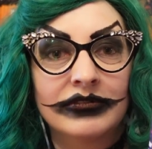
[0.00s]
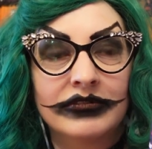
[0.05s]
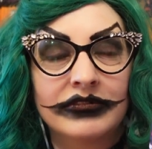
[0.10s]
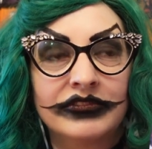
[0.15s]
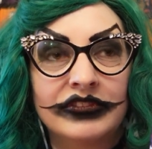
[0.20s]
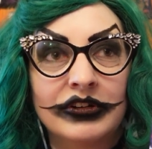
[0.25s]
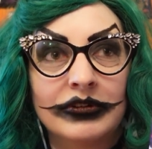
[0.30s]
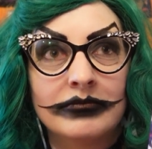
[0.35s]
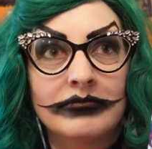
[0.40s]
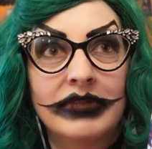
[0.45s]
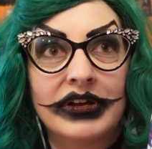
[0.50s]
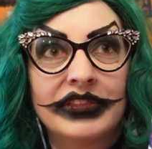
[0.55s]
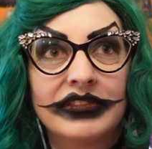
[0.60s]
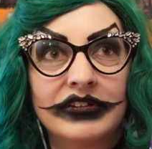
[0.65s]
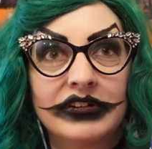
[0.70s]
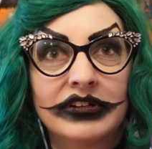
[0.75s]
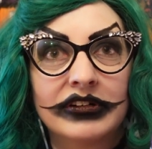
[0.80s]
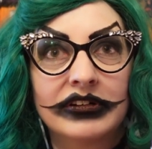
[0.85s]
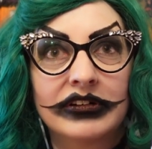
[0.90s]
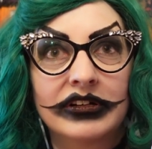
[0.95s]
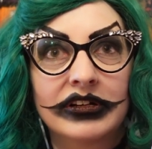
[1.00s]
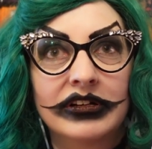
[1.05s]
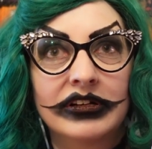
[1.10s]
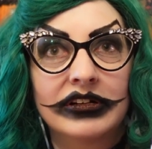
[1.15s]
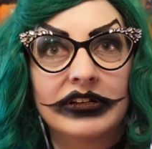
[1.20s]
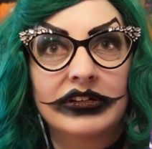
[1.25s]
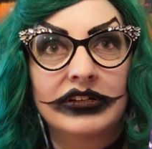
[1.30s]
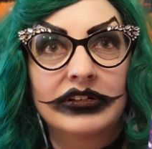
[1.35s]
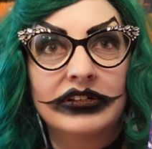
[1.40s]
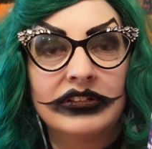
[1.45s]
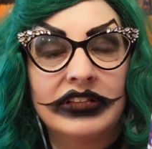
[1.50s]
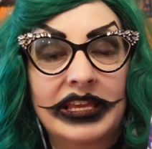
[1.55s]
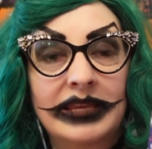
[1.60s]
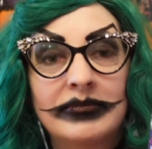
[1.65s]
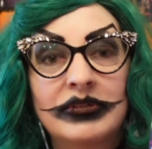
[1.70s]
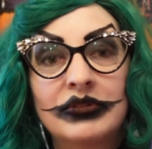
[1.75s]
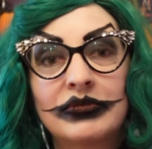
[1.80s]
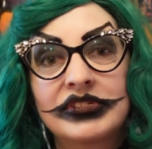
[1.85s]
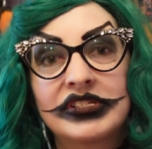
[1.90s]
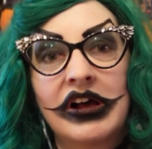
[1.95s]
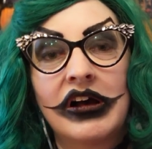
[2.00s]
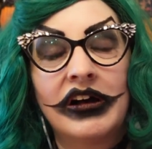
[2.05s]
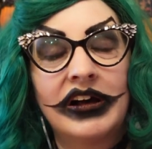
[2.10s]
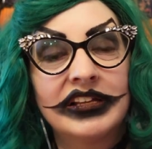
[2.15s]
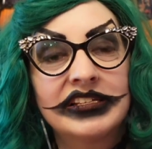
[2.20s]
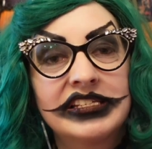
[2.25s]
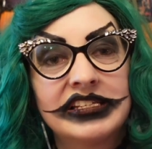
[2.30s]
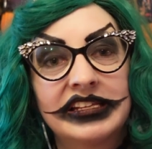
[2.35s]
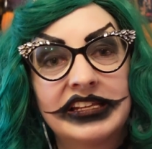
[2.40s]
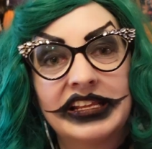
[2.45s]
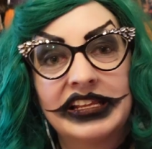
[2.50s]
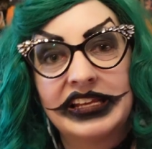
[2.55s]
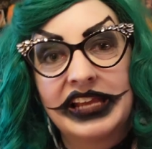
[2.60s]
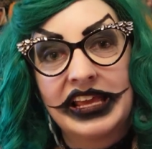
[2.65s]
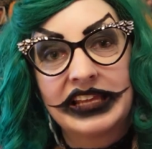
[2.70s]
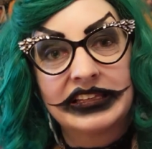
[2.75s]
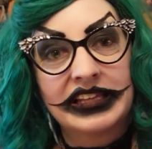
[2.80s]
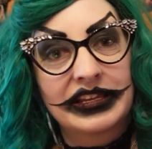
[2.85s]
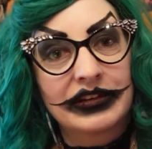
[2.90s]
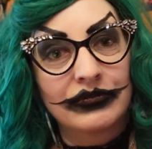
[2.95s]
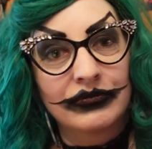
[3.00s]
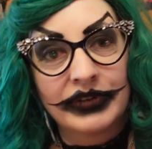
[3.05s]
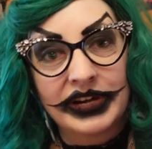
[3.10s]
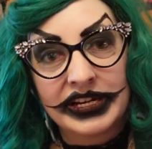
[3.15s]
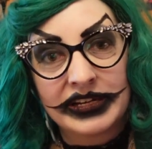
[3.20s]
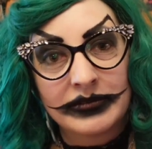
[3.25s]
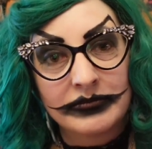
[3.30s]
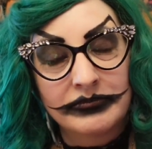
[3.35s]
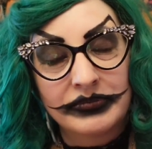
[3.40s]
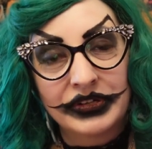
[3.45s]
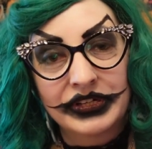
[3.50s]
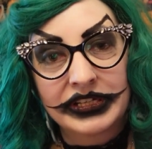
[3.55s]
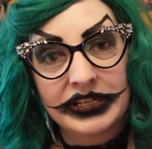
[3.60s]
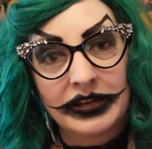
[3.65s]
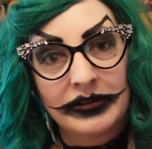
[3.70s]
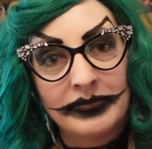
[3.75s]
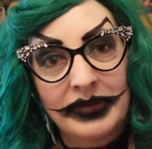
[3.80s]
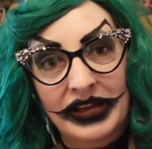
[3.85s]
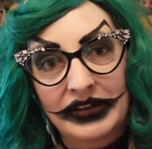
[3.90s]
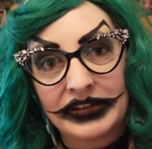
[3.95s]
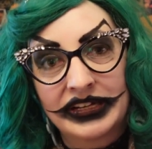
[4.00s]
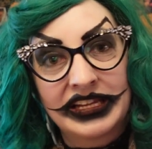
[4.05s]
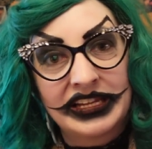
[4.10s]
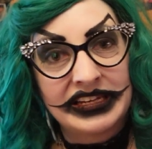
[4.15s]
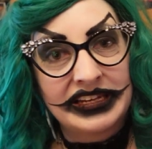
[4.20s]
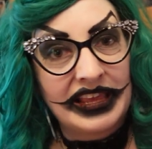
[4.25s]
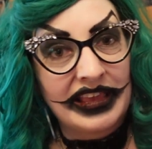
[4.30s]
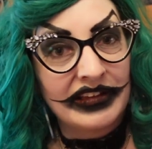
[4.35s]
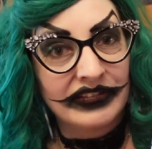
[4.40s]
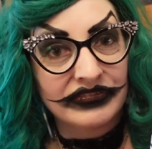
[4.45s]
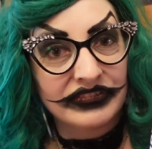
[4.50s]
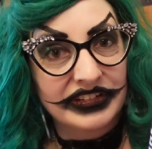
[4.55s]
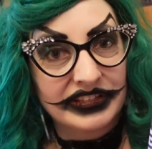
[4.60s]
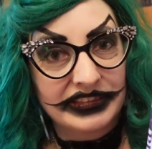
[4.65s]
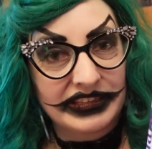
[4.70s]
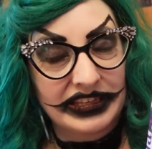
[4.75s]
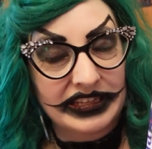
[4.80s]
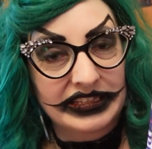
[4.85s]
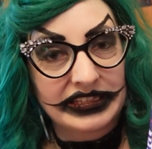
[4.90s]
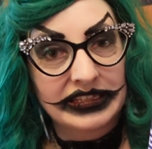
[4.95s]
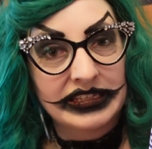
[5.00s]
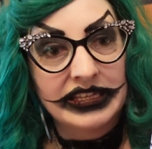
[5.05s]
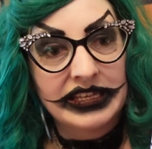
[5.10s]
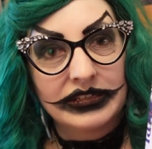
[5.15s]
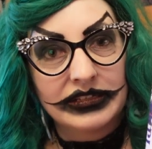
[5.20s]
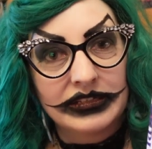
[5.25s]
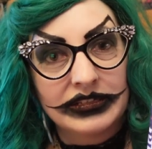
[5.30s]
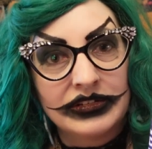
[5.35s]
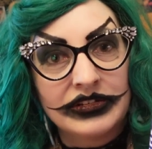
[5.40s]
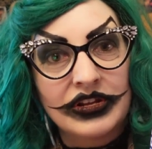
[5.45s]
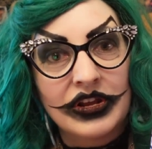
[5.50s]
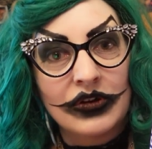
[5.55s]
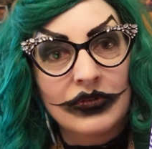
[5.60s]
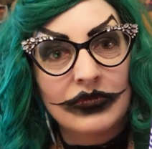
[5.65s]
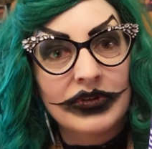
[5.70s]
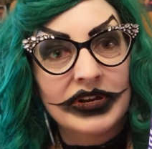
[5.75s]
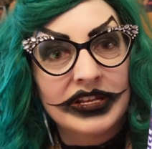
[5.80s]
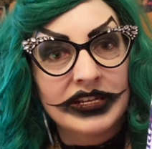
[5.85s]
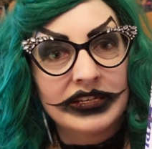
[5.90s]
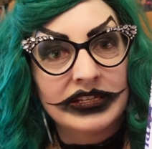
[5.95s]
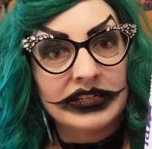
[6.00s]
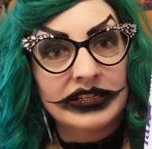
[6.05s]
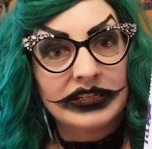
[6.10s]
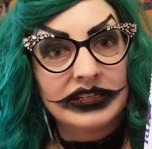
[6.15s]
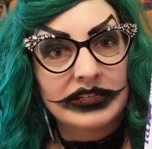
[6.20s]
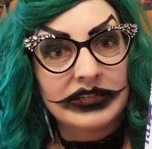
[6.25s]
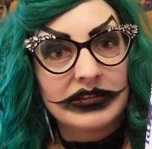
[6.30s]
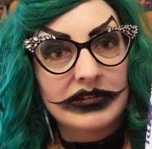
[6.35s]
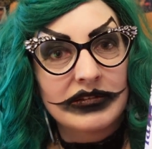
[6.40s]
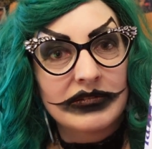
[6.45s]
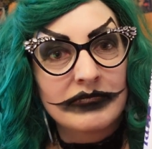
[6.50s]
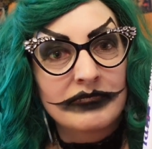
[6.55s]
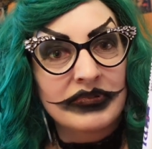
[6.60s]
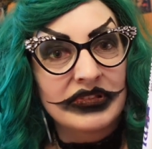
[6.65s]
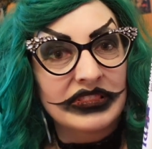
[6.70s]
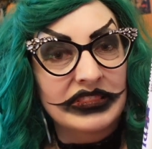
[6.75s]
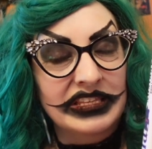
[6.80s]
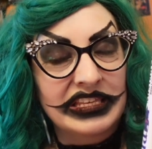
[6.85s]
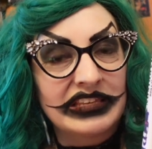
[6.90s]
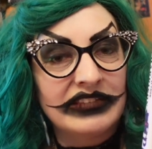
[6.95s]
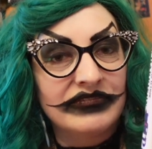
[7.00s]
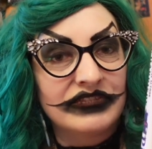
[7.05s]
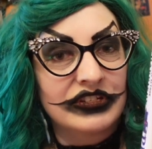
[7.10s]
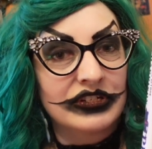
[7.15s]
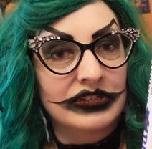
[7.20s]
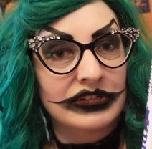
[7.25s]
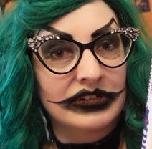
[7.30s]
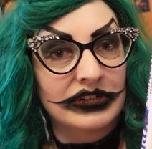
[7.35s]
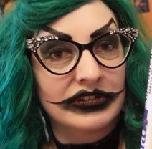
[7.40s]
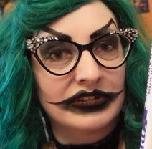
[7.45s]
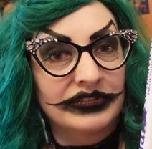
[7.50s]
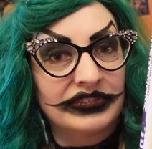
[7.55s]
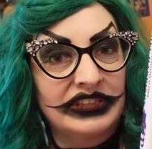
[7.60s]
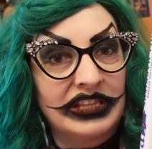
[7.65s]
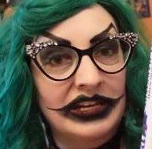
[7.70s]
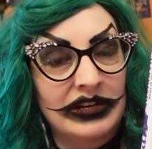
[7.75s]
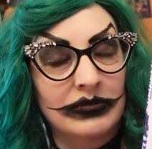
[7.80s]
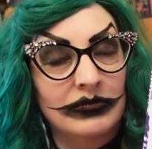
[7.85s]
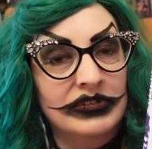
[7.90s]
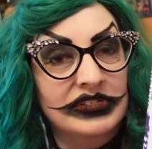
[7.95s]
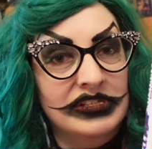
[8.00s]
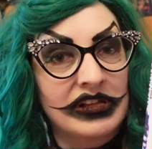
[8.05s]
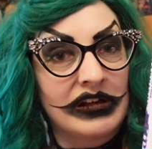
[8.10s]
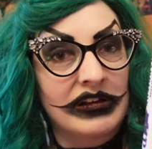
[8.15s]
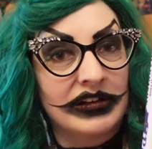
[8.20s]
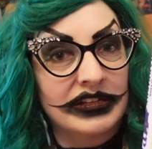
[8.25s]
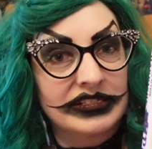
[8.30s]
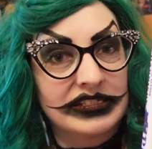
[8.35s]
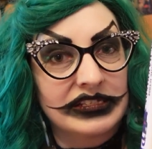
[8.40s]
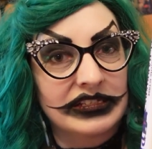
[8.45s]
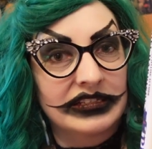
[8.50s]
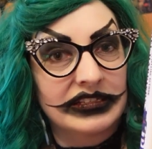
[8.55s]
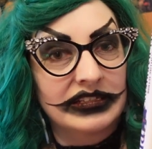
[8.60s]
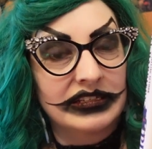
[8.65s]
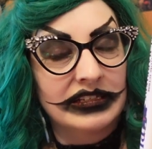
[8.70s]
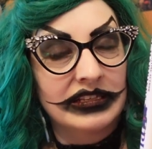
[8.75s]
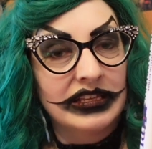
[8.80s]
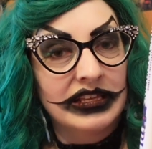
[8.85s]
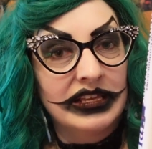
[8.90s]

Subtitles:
their mother claimed it was haunted and had like written a book about it and everything. No one believed her that it was haunted.